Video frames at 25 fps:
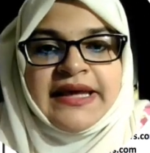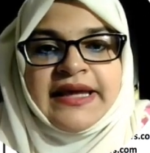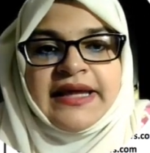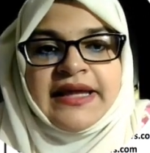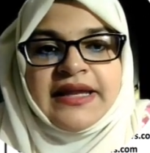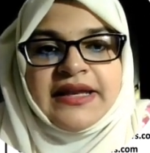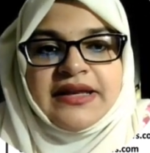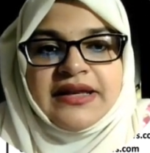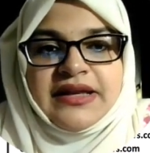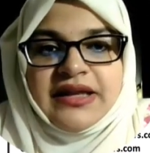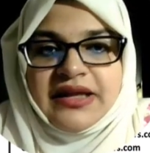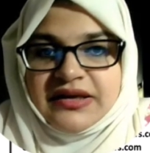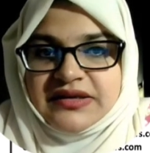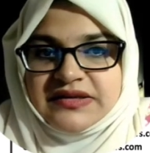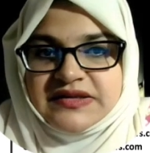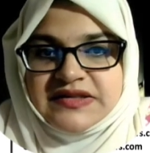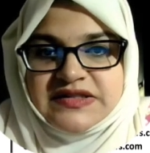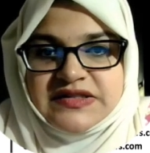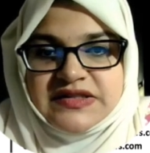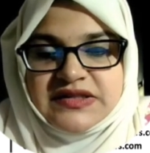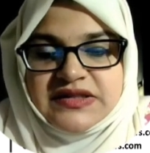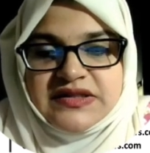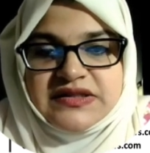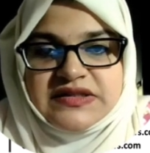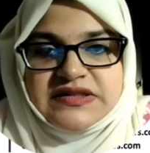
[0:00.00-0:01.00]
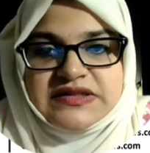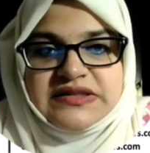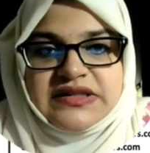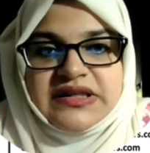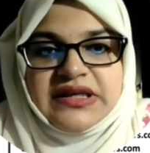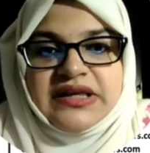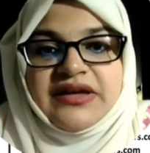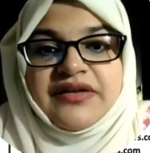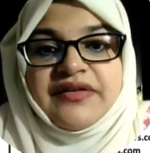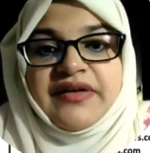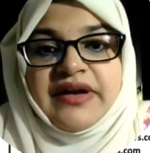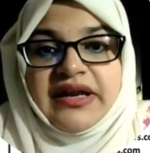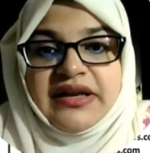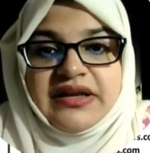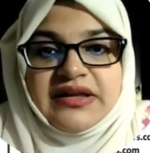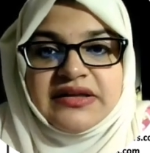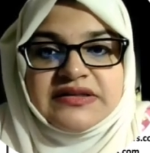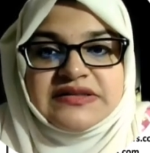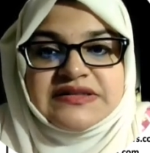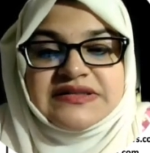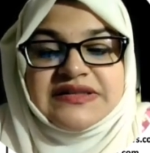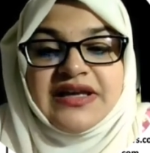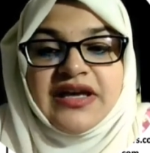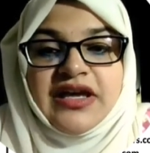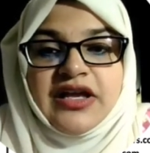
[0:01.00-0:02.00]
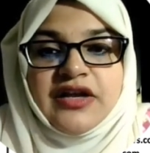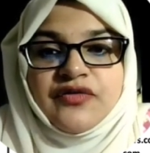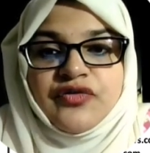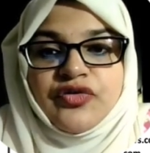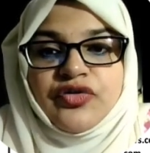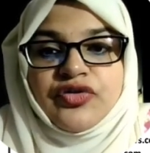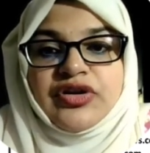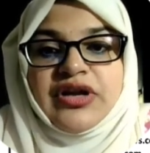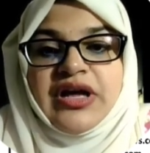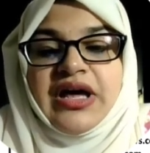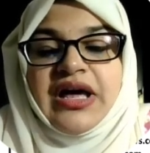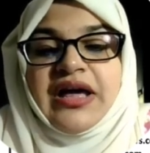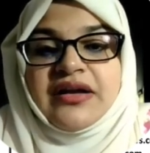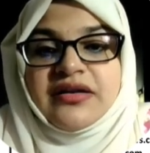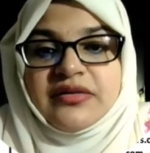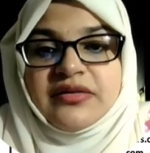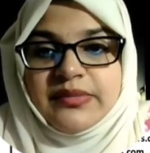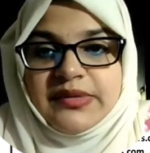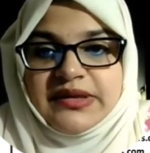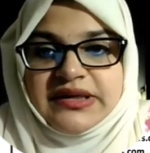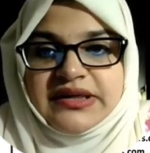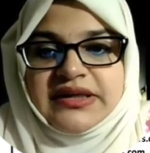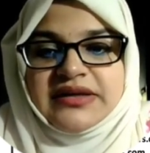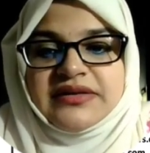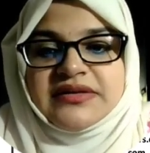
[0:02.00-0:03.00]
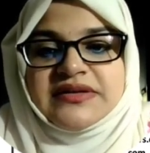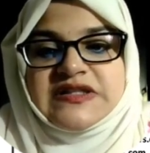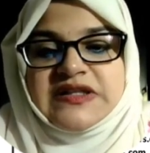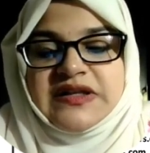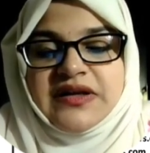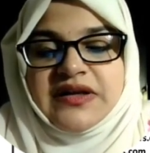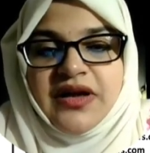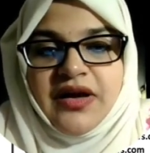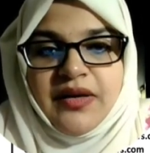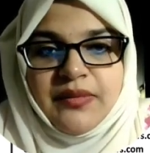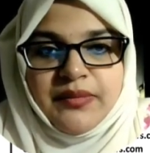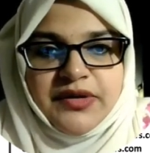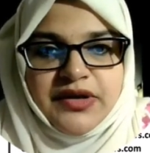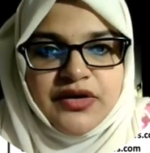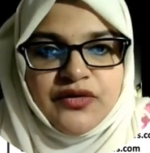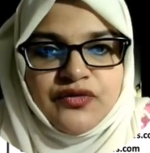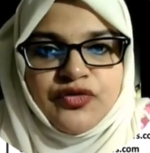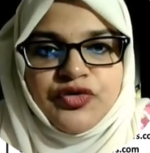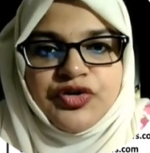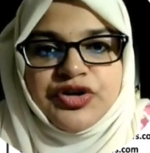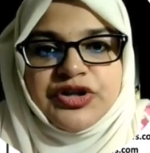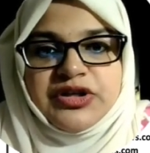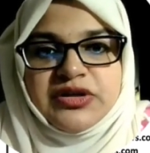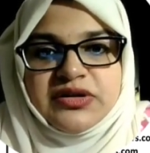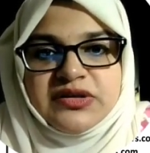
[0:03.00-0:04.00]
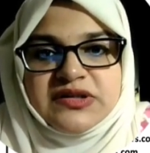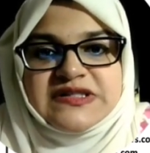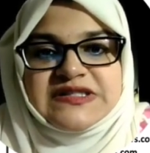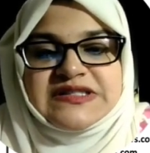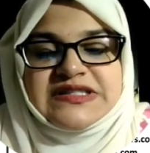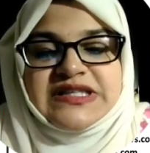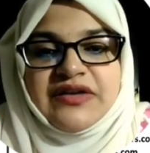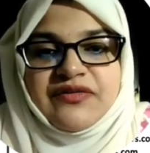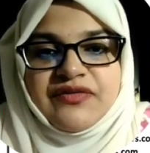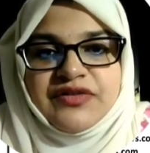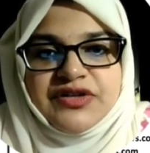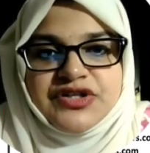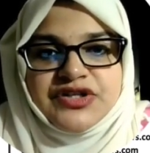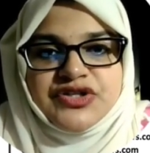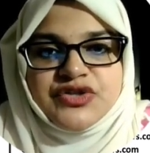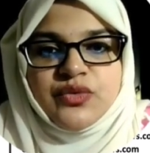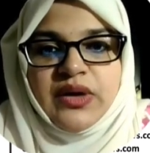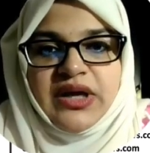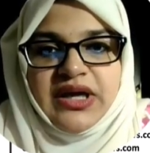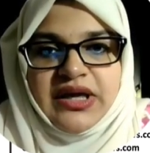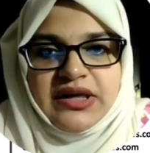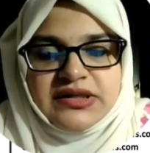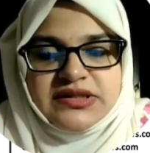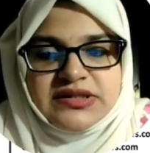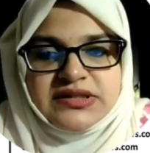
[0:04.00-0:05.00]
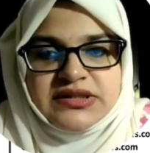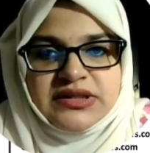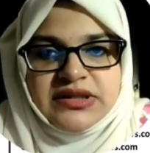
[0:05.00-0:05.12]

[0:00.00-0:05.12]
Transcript: Next is the grading scale for Arabic and Islamic for years 7 to 8.